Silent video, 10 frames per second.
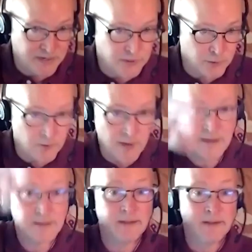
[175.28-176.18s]
peak of the
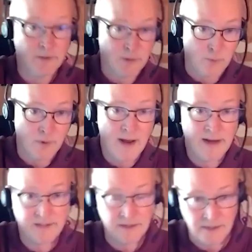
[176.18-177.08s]

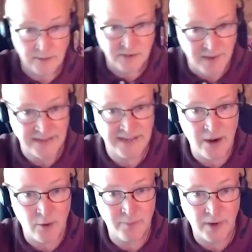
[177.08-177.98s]
rut goes back
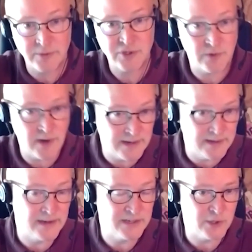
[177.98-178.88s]
down post
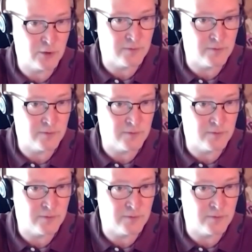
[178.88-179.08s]
rut, and it's